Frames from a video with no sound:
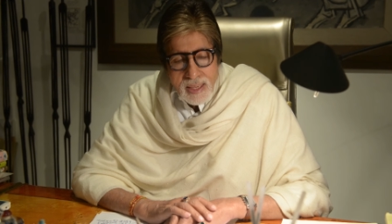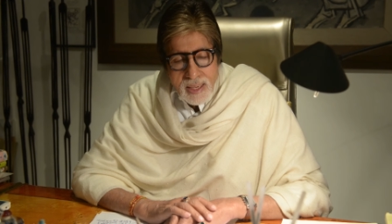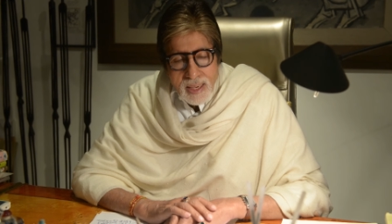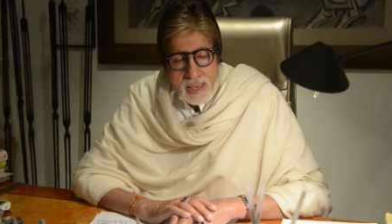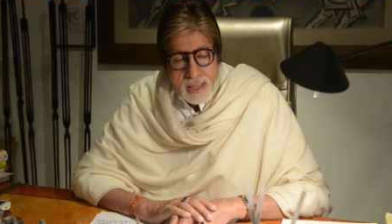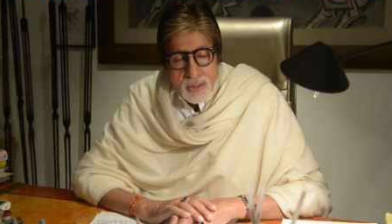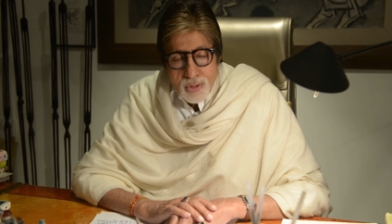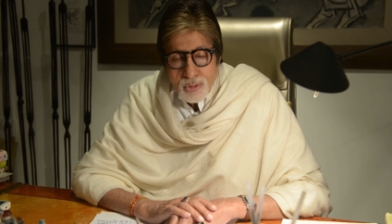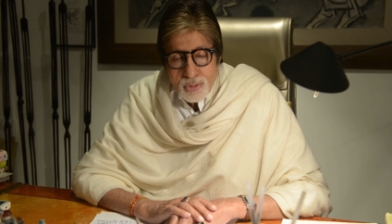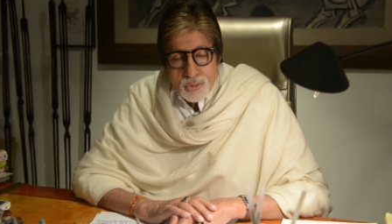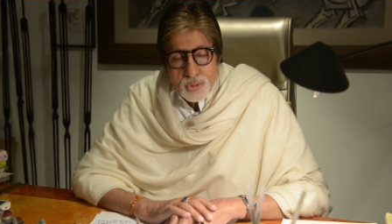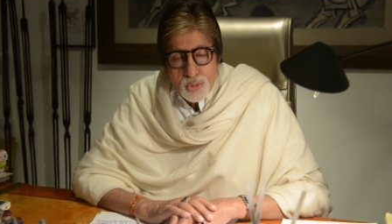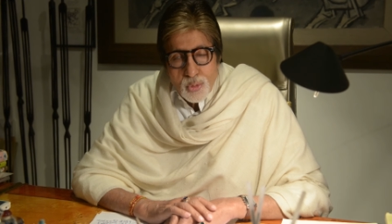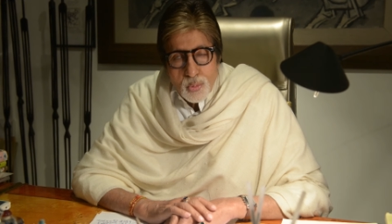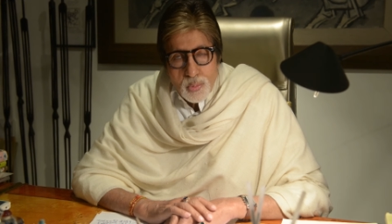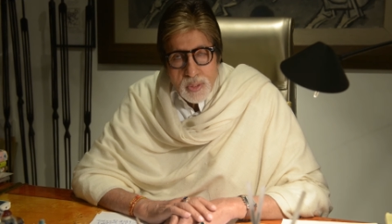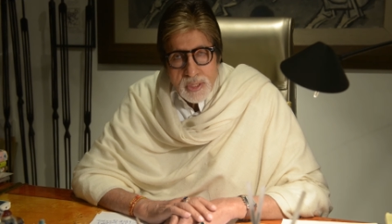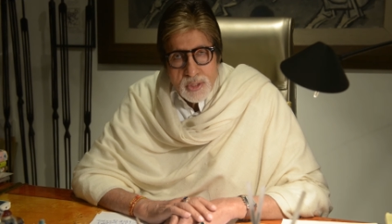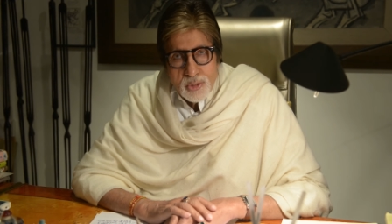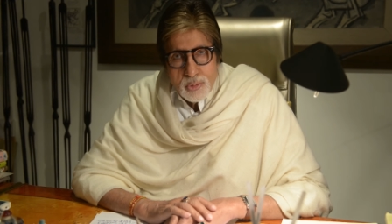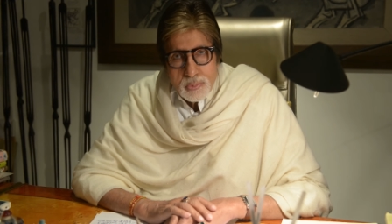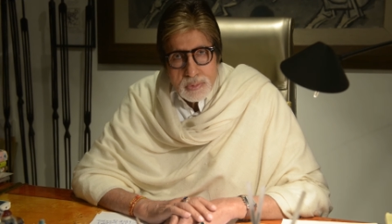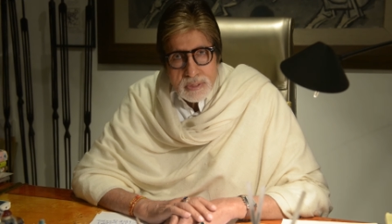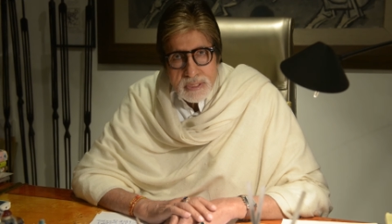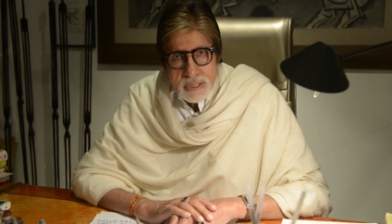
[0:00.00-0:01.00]
I don't know
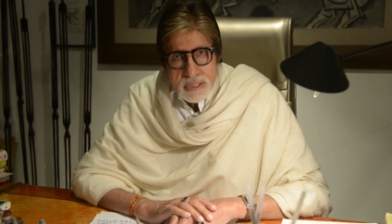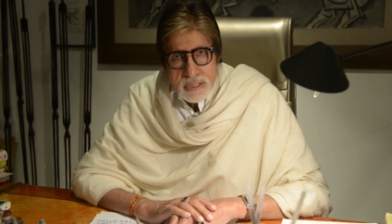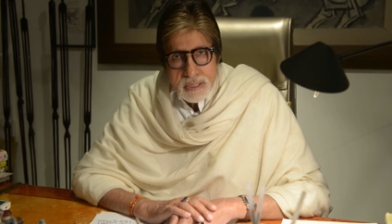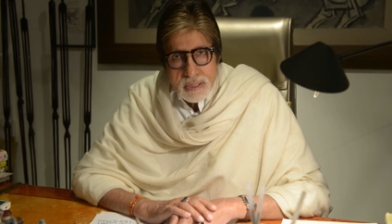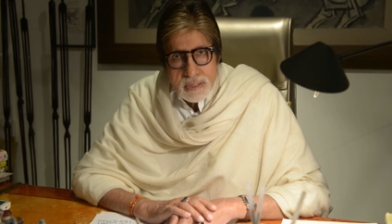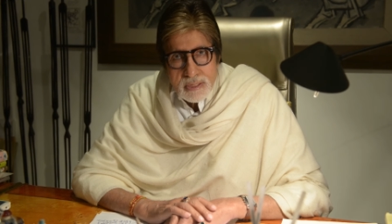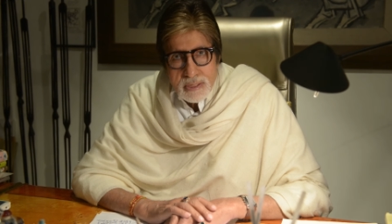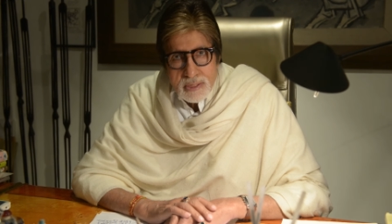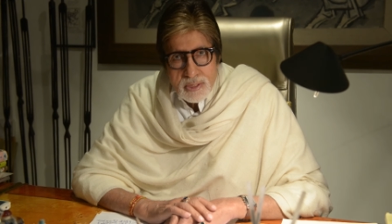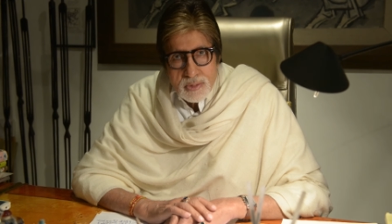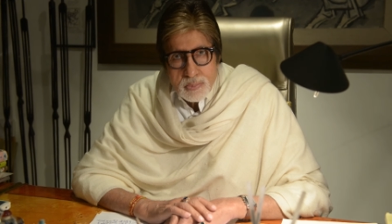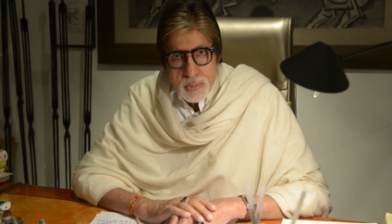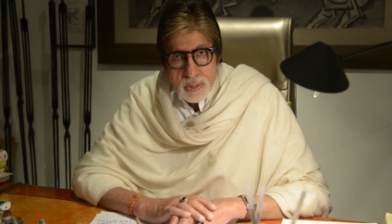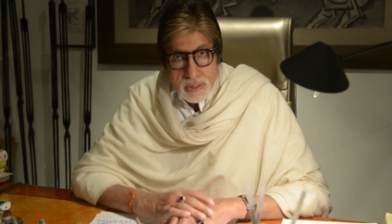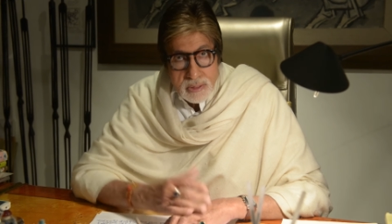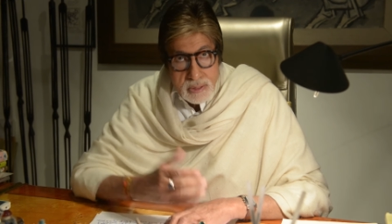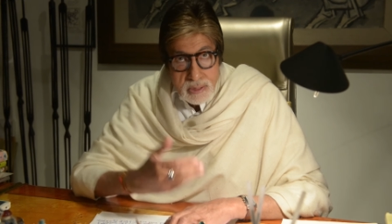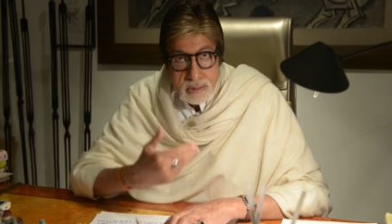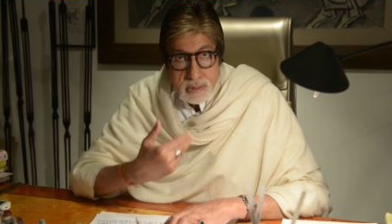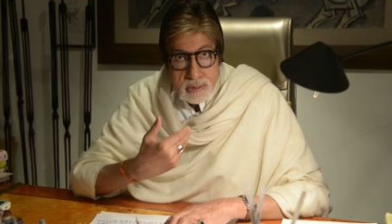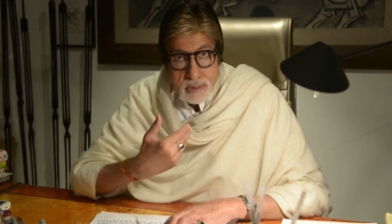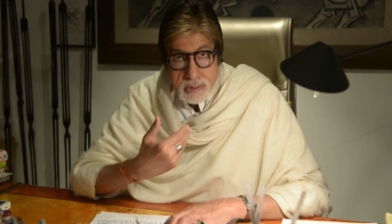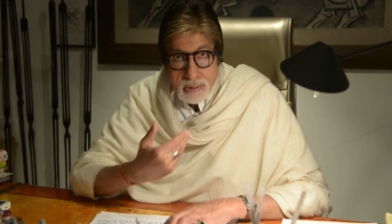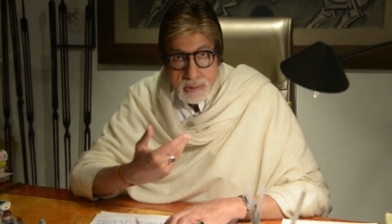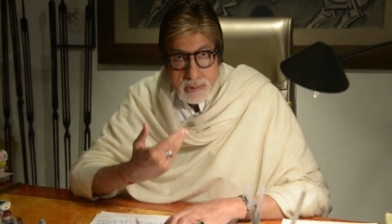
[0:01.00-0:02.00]
when you will see this, but
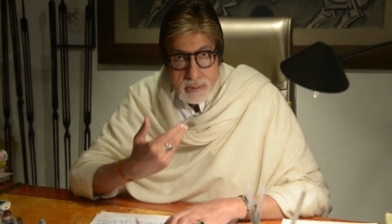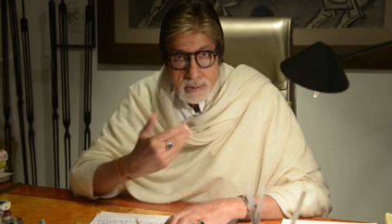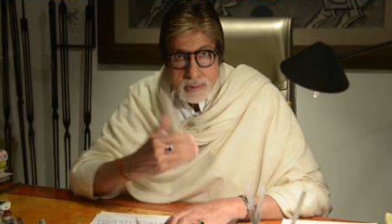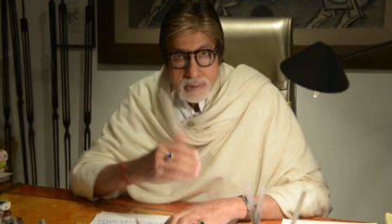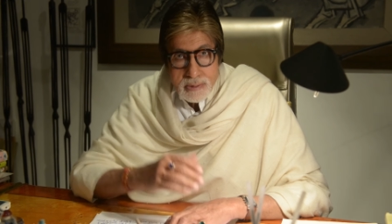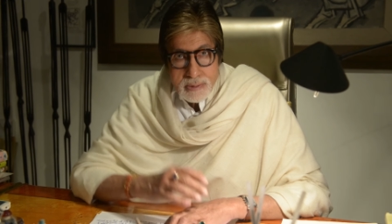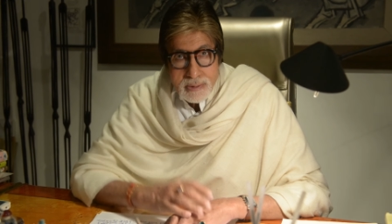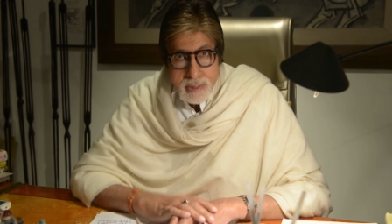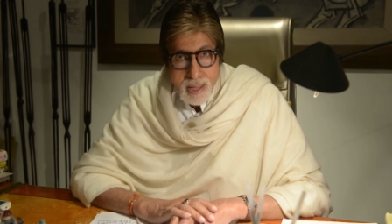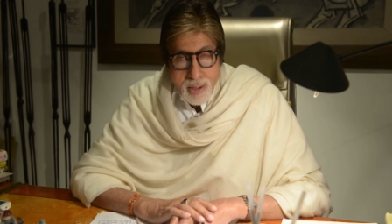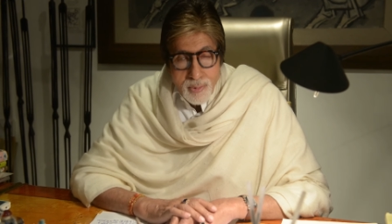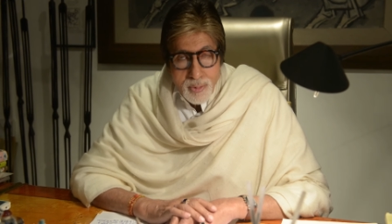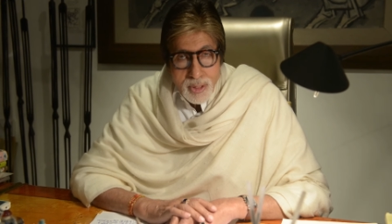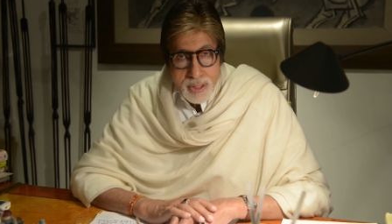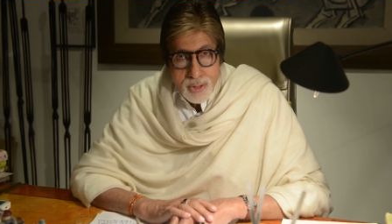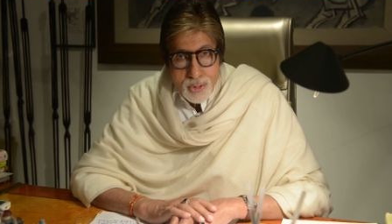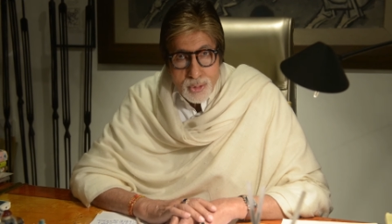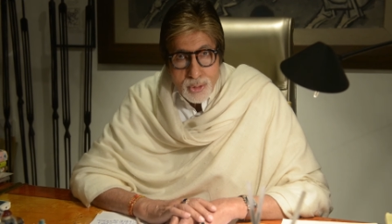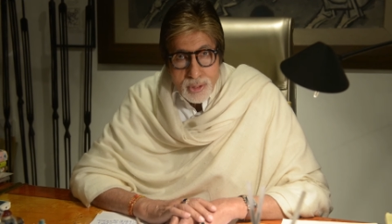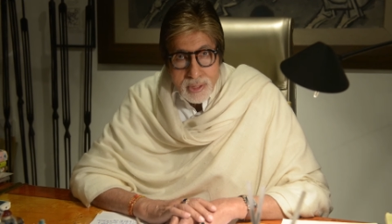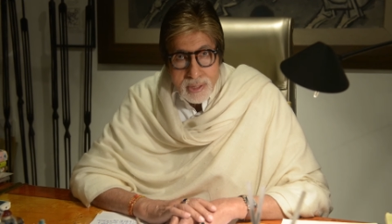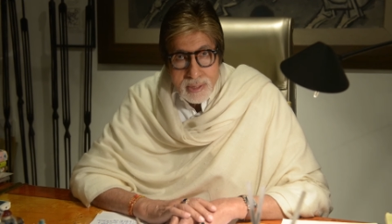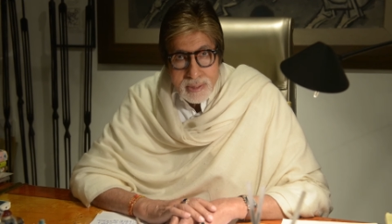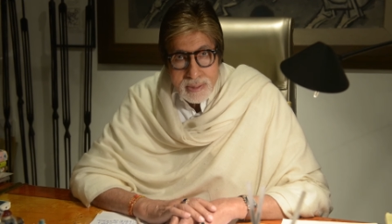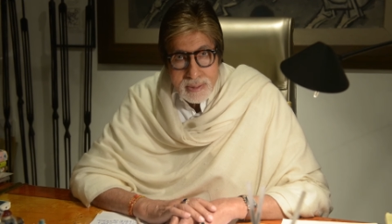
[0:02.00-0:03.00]
this is how I
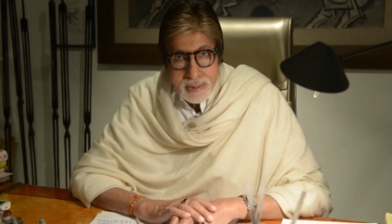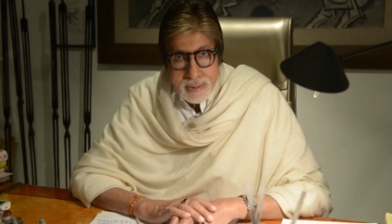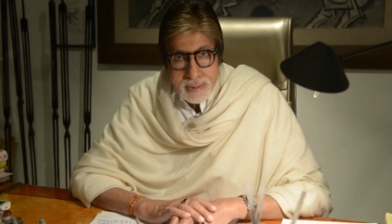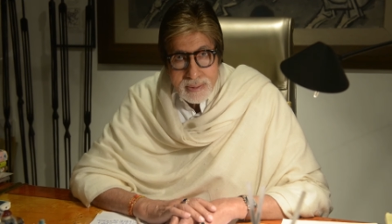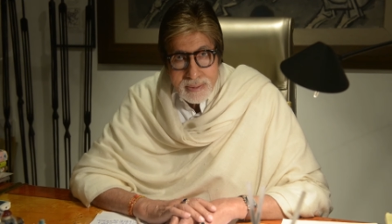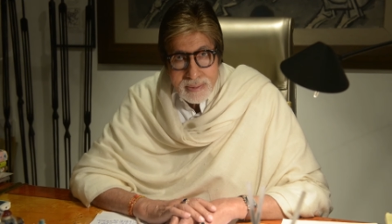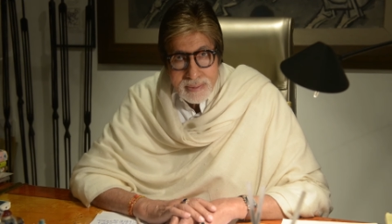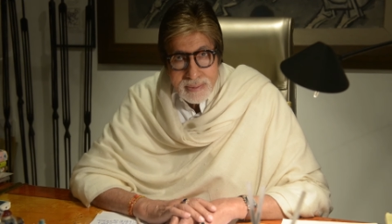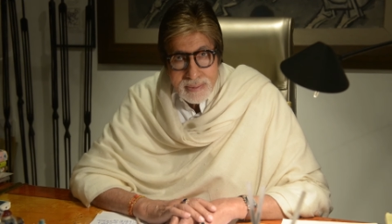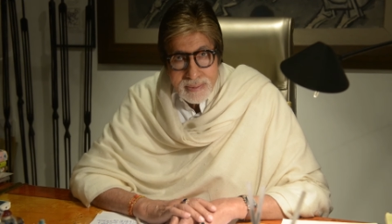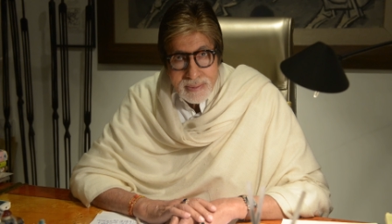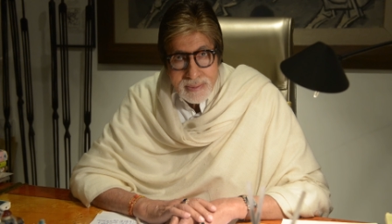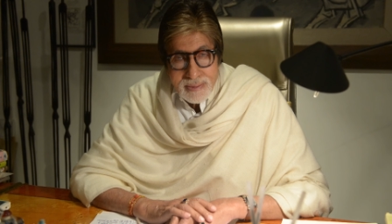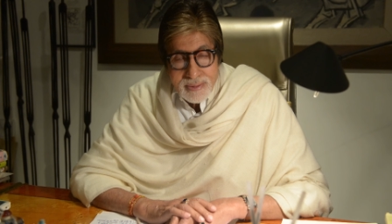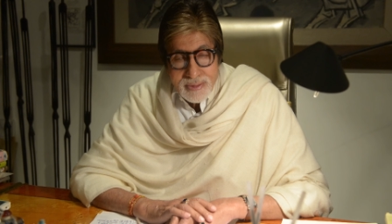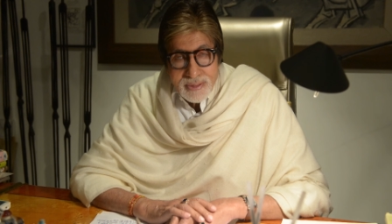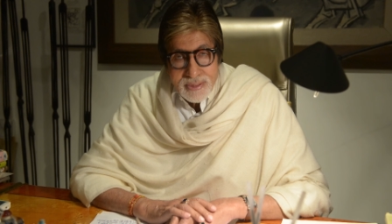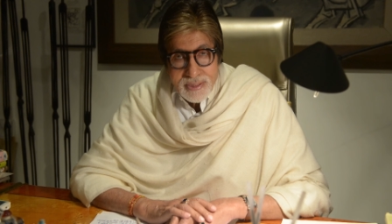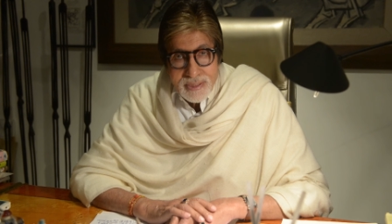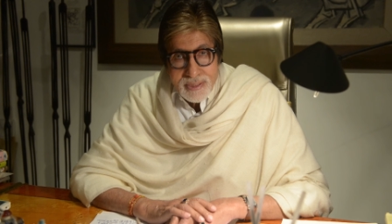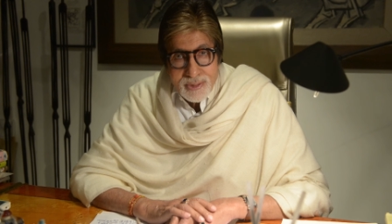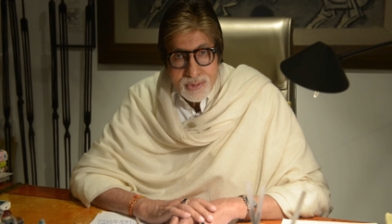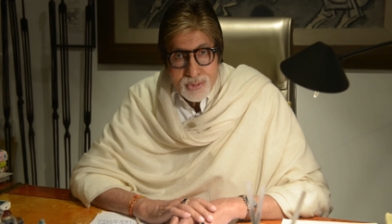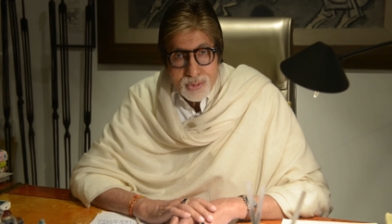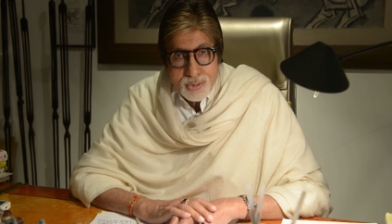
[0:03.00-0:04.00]
look in the
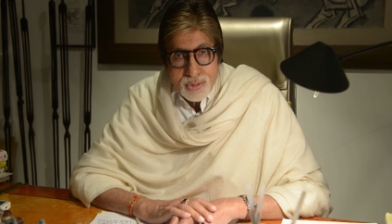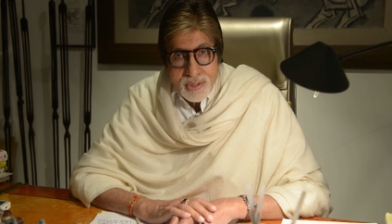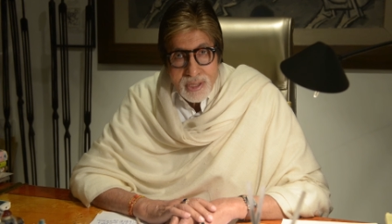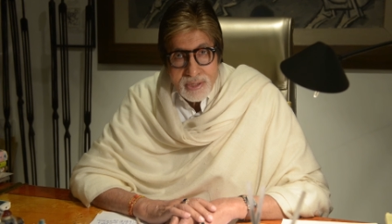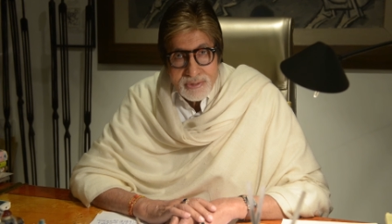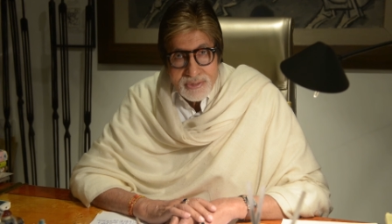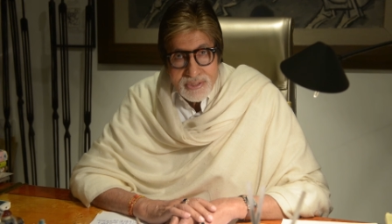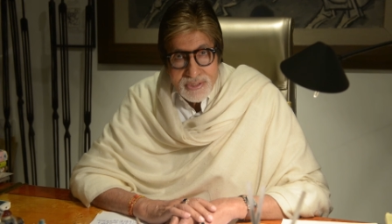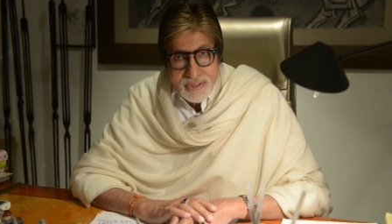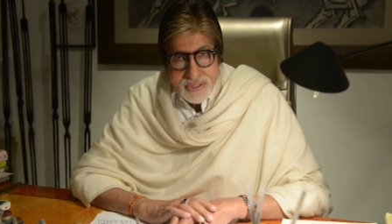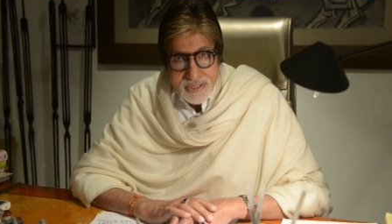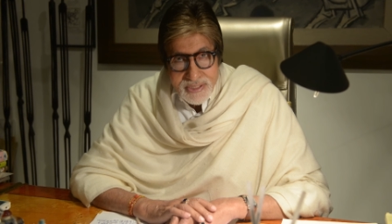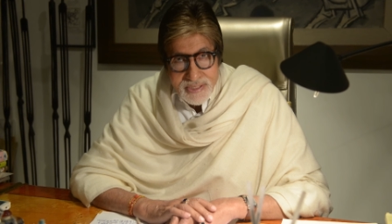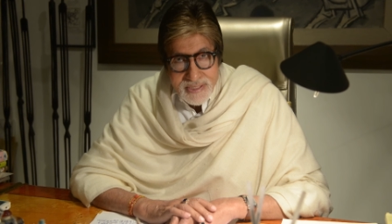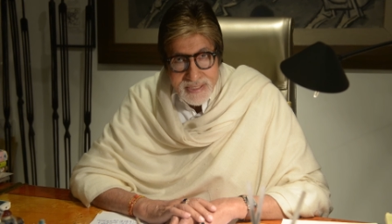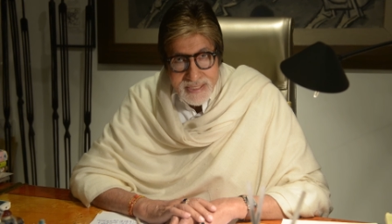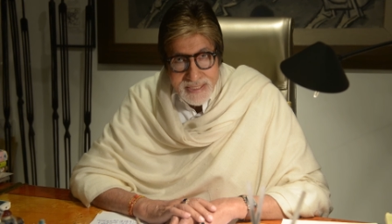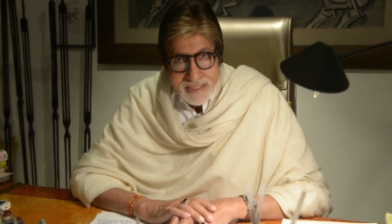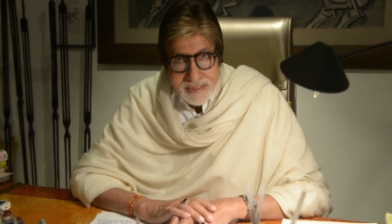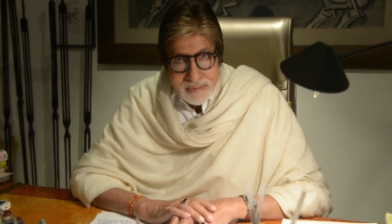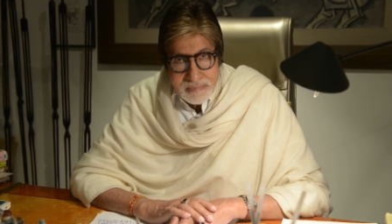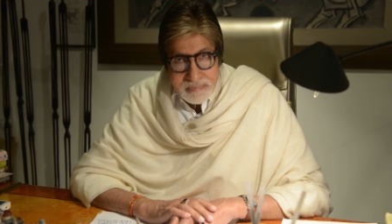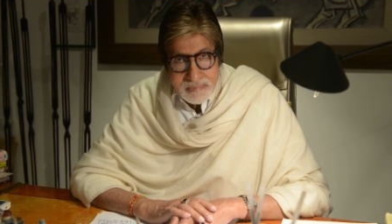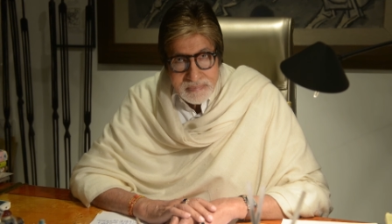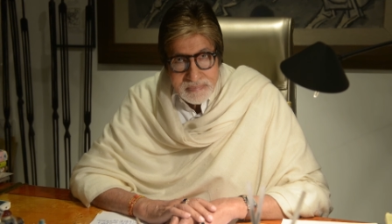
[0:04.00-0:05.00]
year
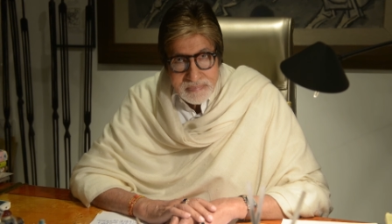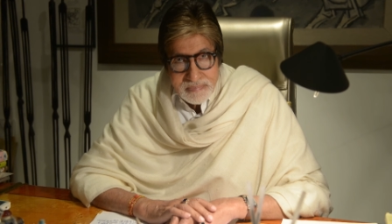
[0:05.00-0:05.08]
2016.